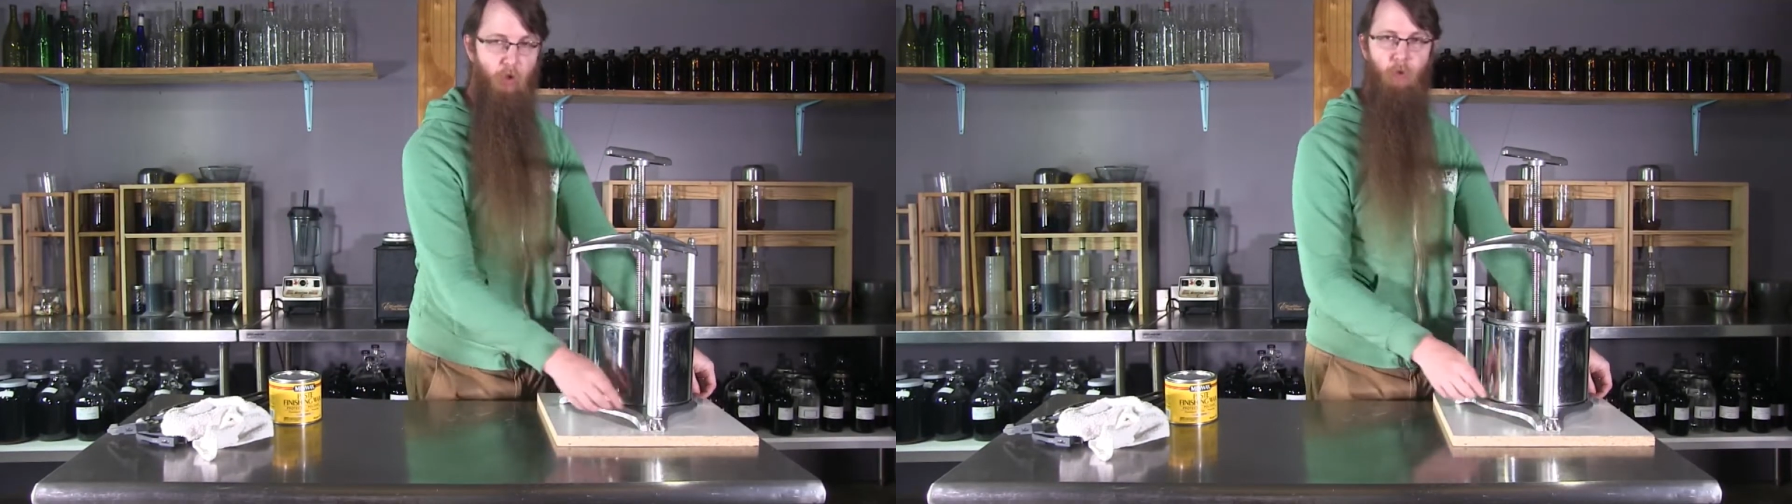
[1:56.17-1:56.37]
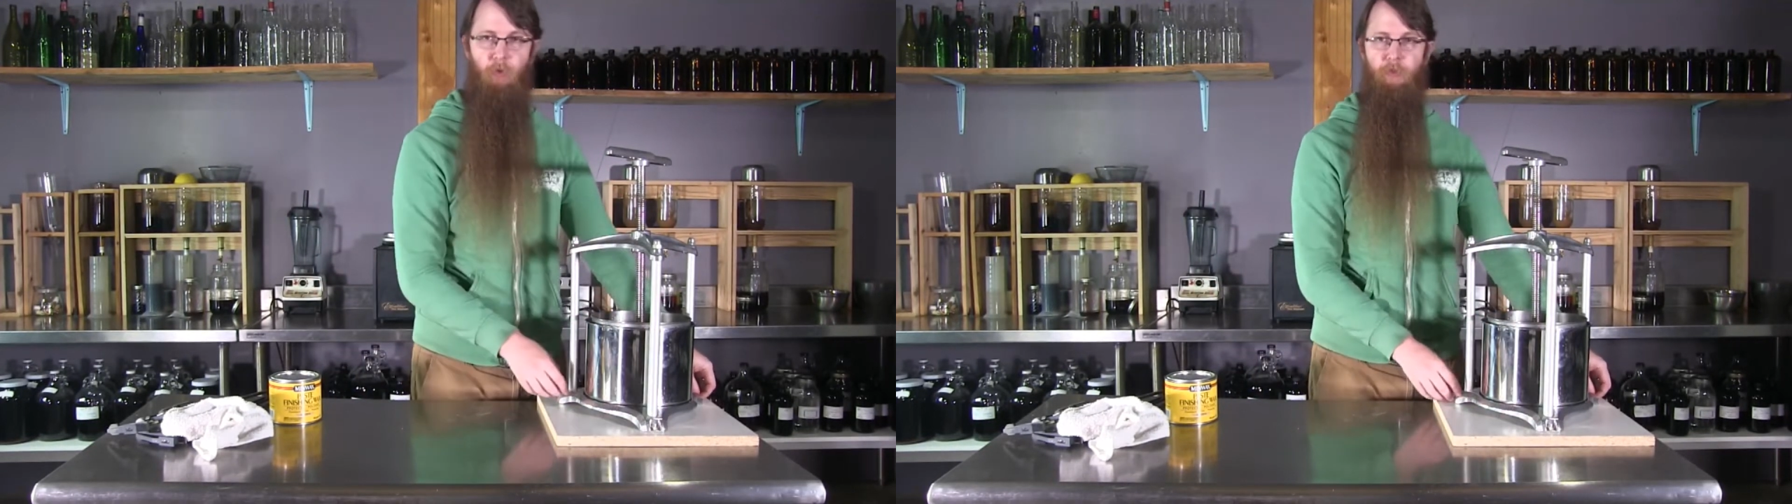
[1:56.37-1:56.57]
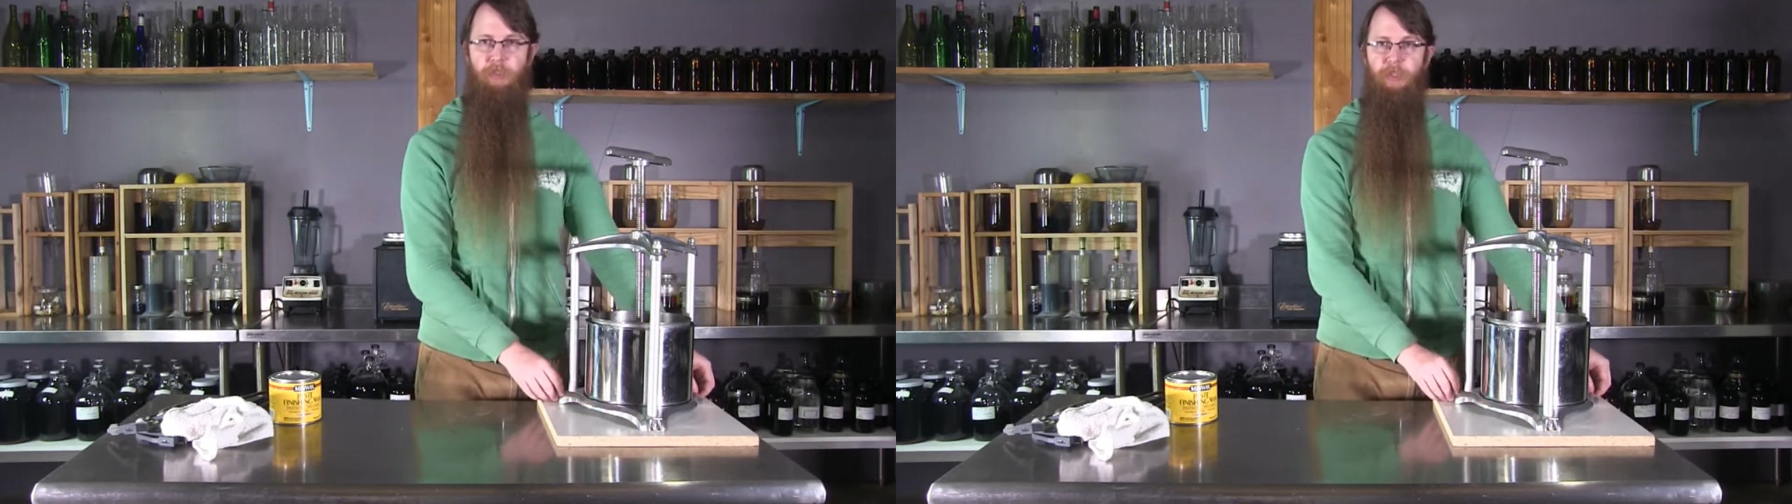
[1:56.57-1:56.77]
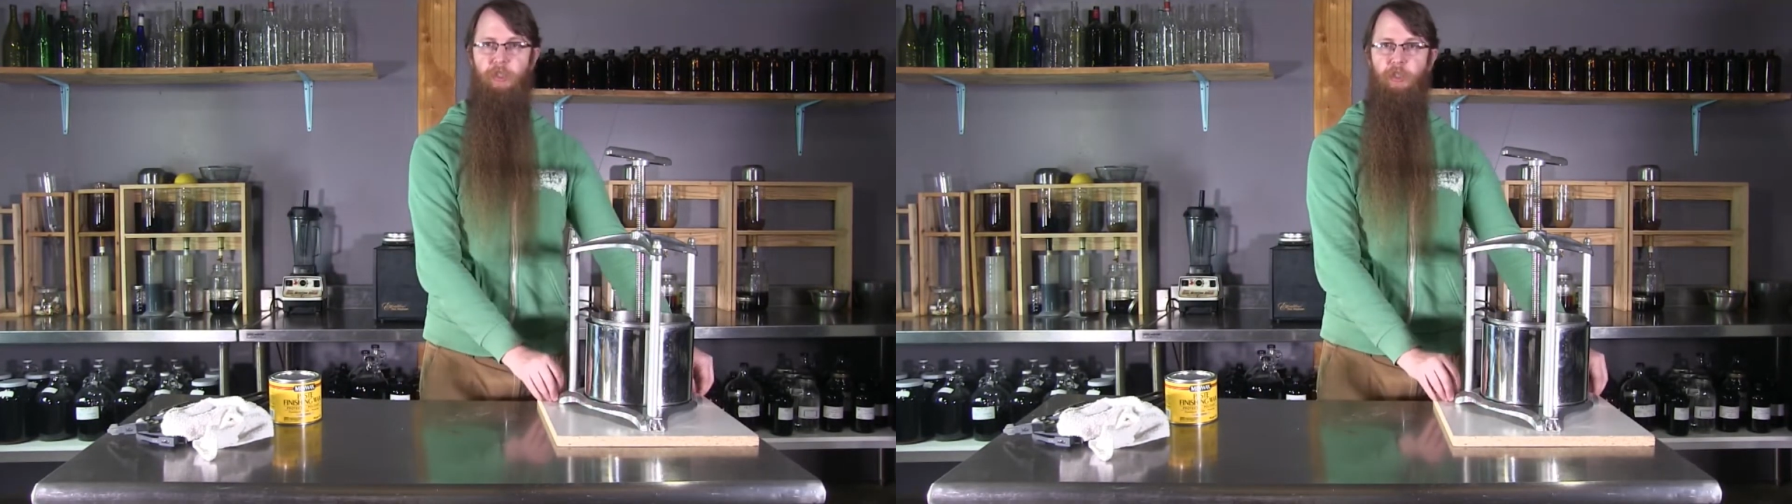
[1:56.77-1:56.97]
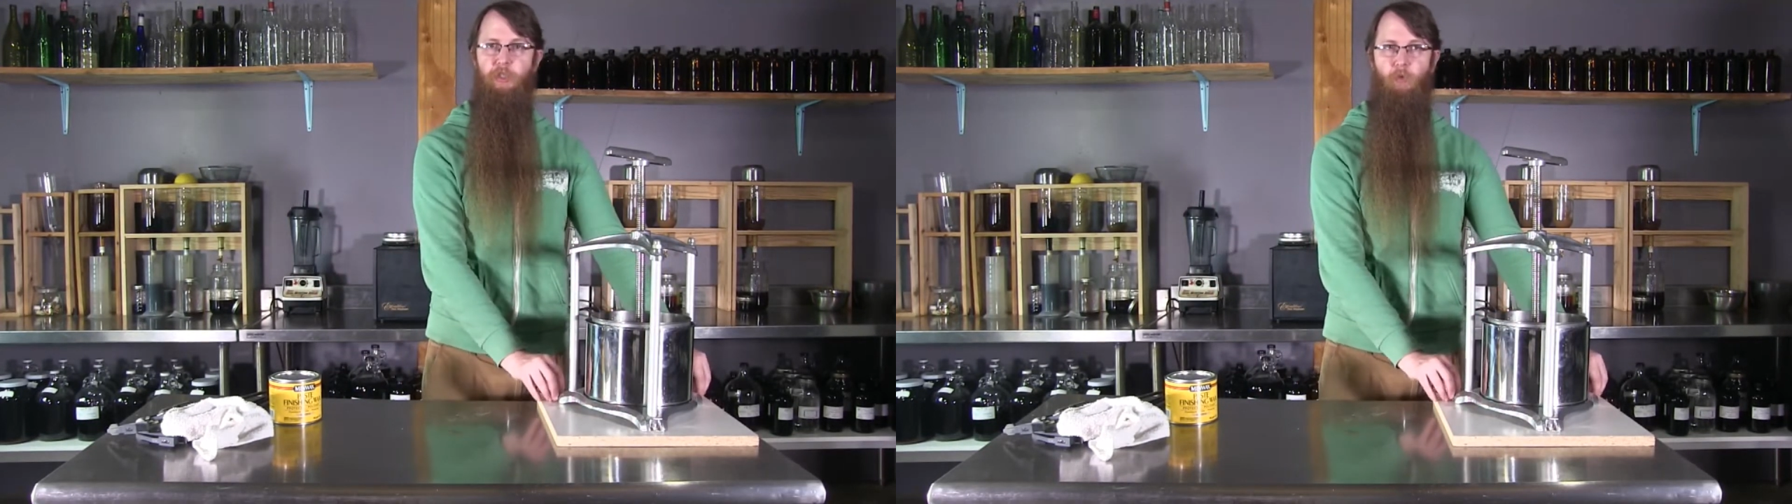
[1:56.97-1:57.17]
holes
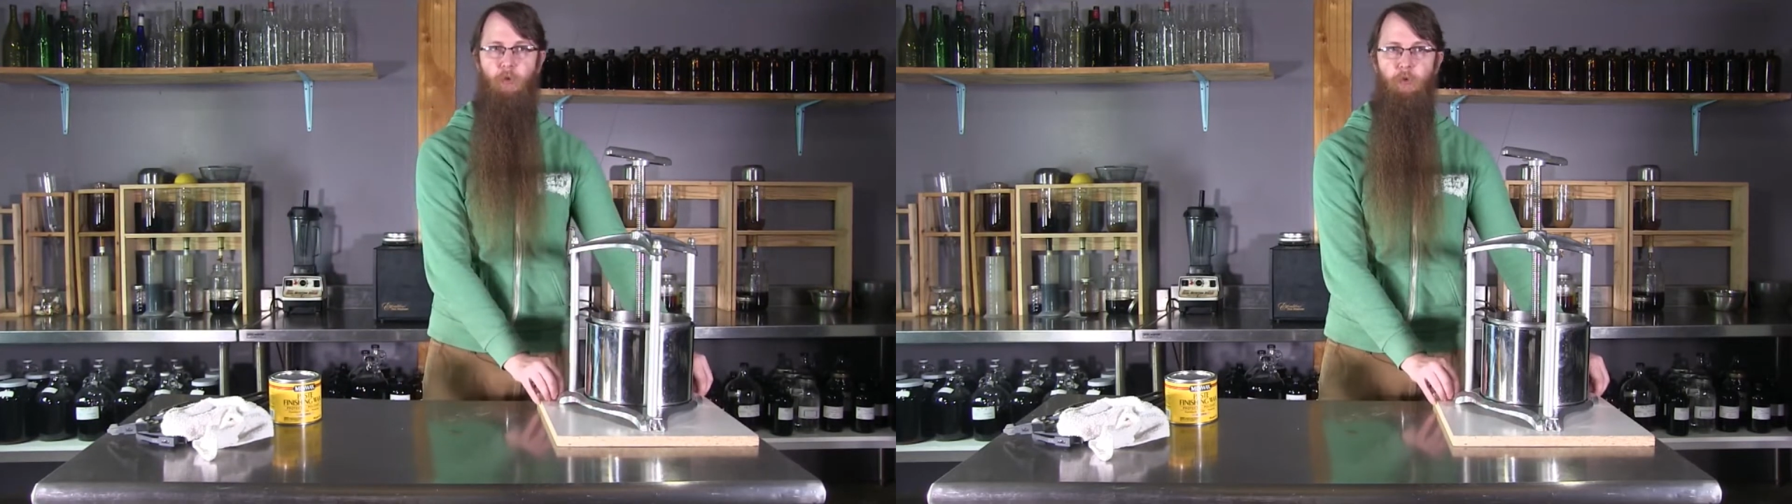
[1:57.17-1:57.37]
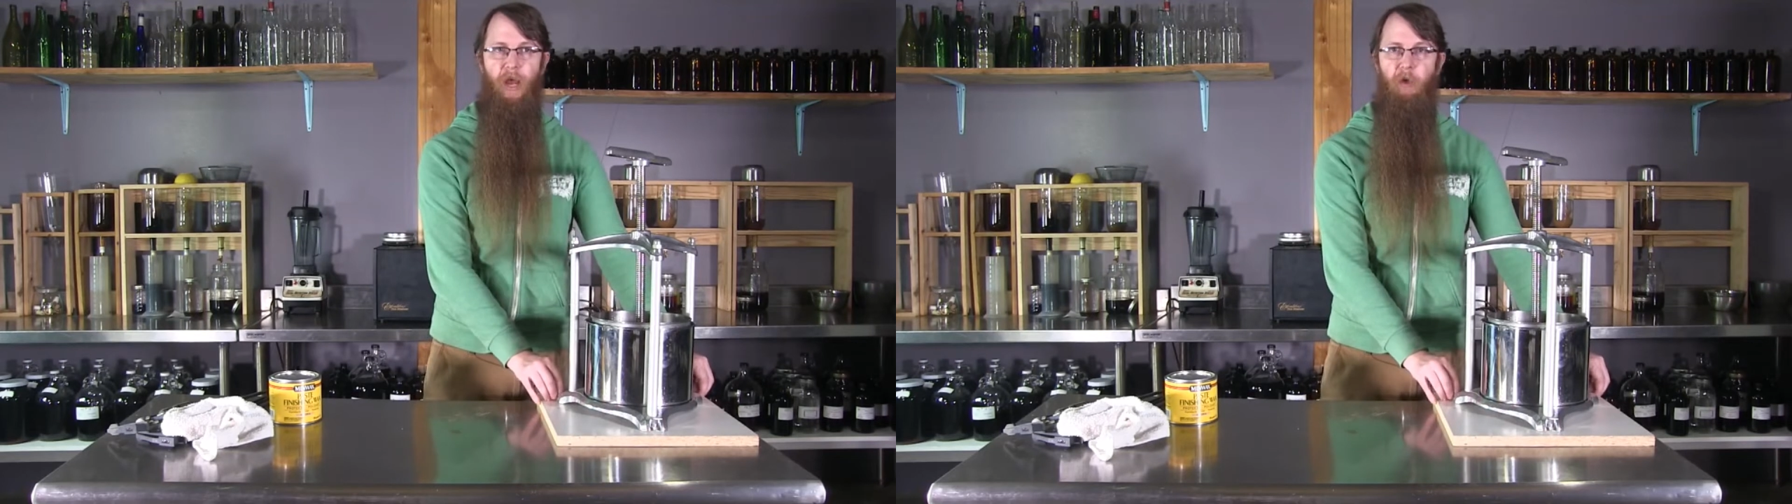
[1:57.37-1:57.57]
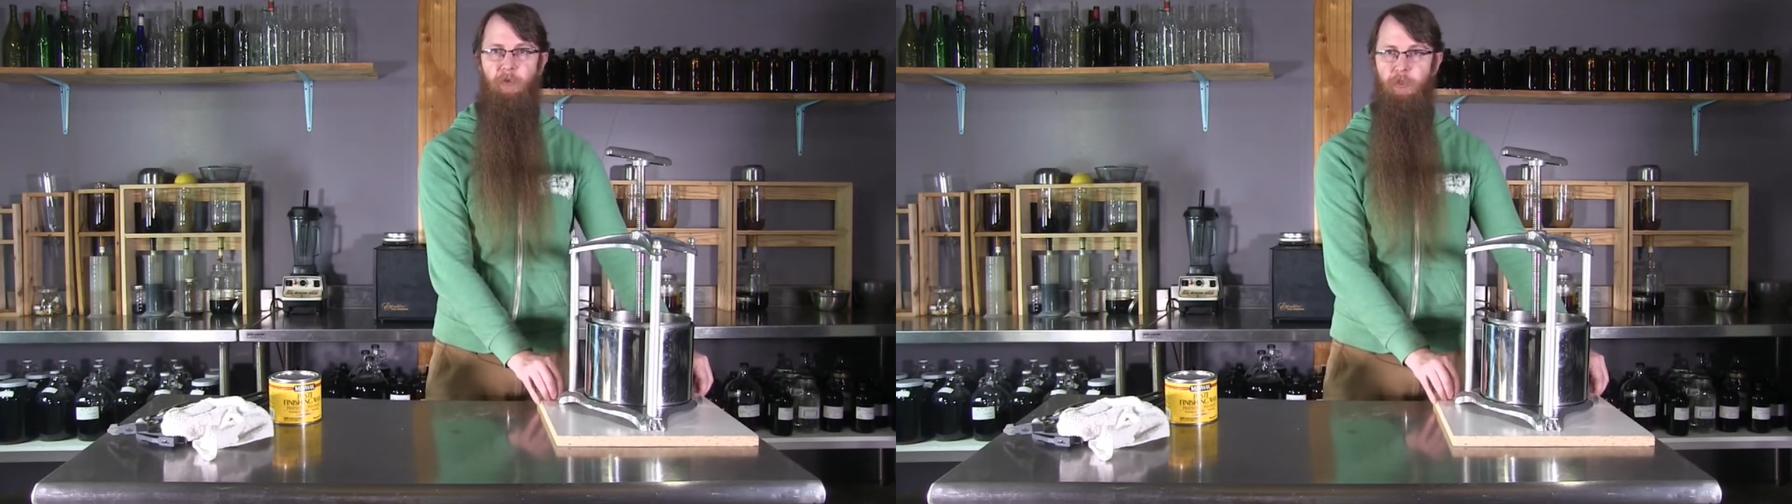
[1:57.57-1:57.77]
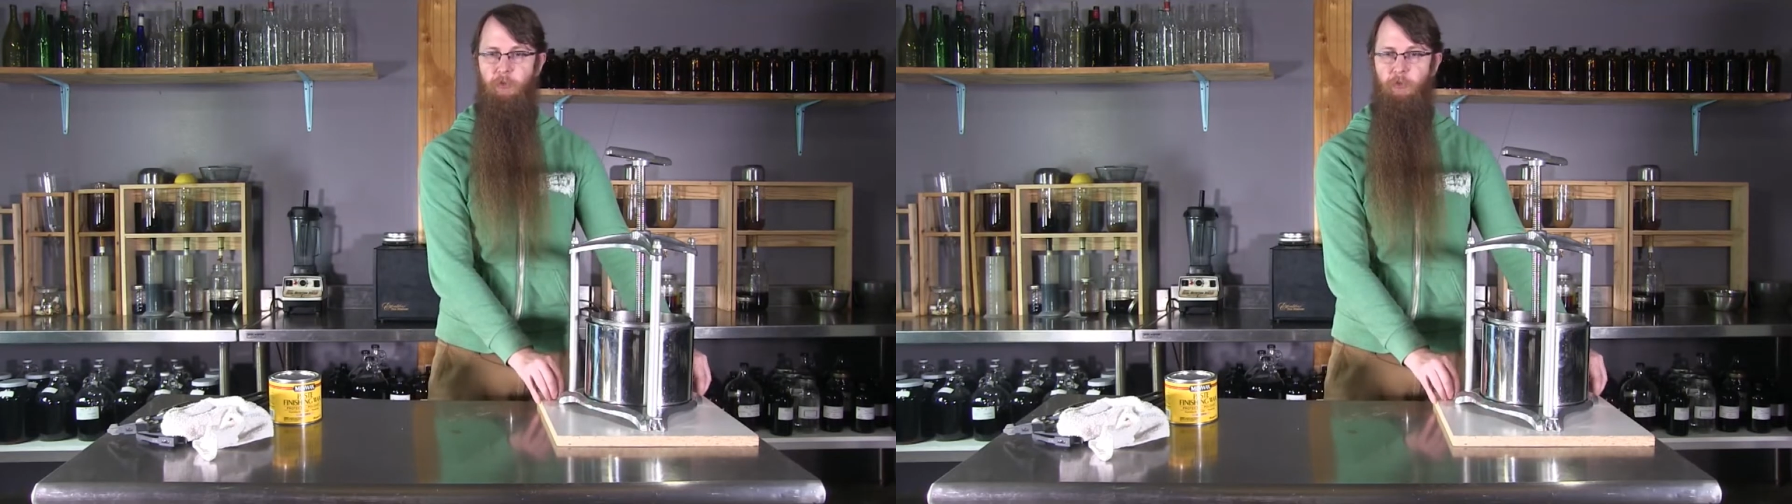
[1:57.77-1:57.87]
to screw down